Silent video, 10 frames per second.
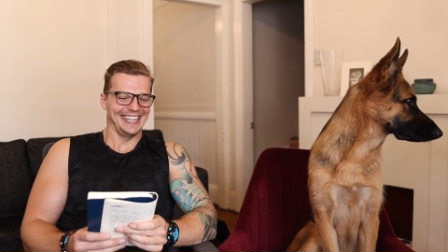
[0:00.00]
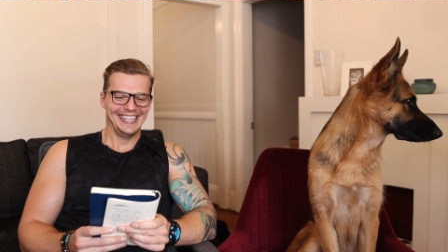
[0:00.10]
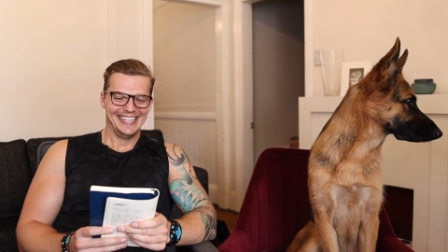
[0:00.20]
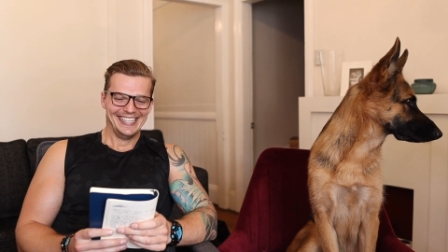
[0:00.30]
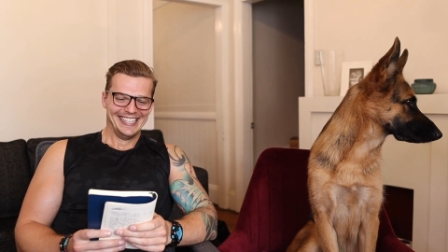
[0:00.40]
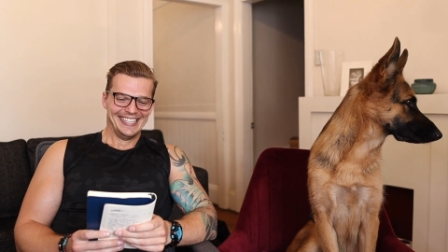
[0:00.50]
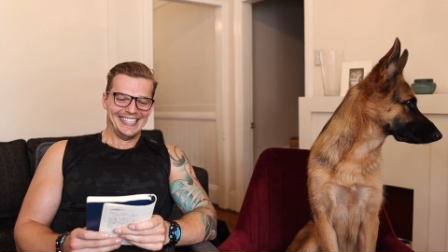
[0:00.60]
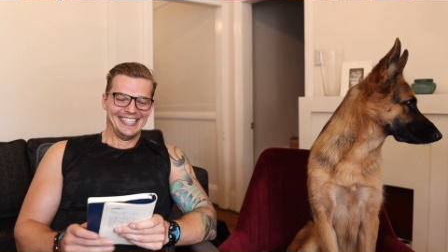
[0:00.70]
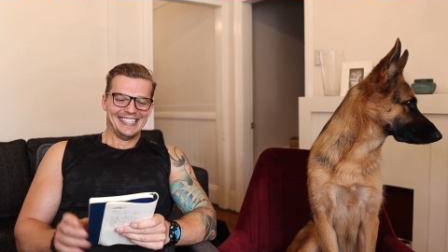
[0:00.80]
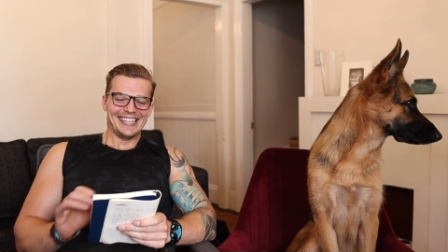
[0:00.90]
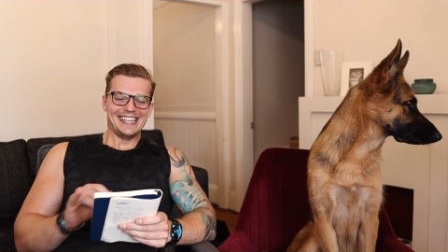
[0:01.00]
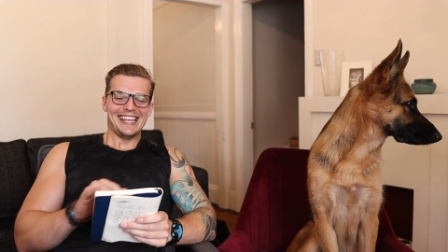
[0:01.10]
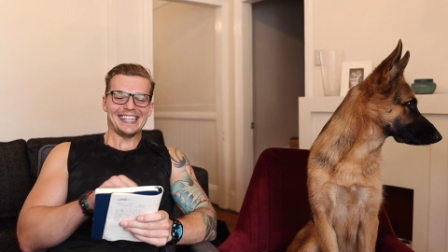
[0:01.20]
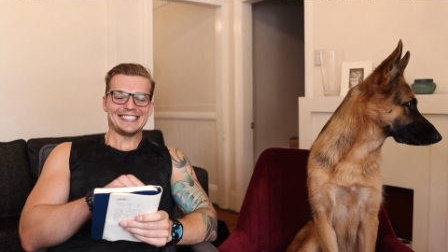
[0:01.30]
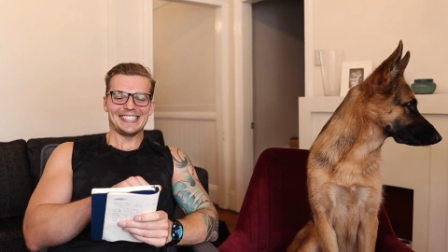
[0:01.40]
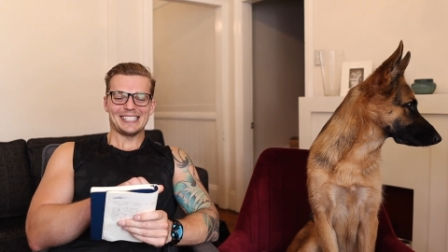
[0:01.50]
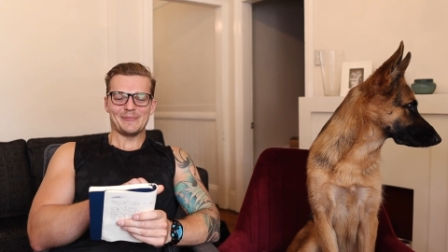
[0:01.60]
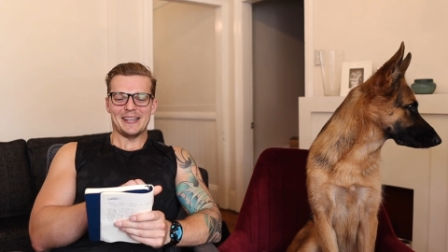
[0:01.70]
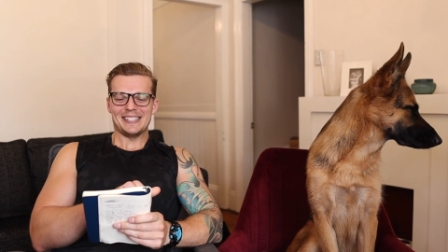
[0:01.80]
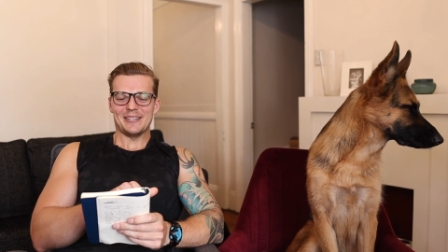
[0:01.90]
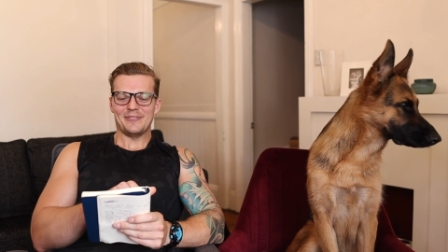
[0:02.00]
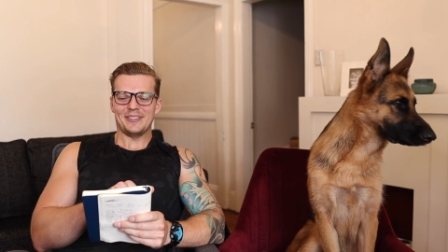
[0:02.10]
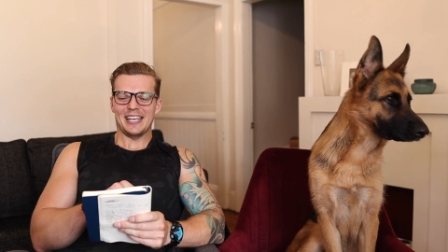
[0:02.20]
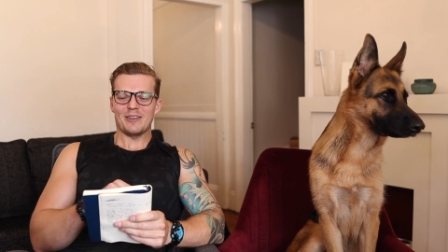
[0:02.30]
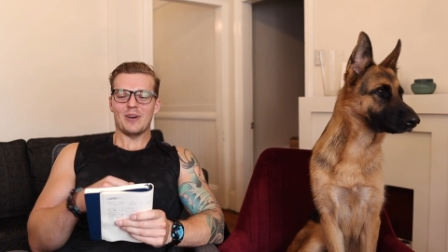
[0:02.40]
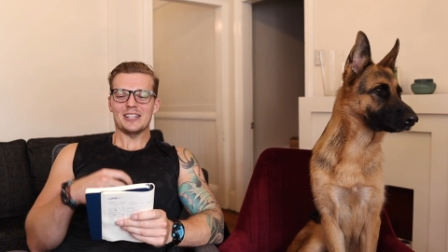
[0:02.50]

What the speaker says: The next expensive thing,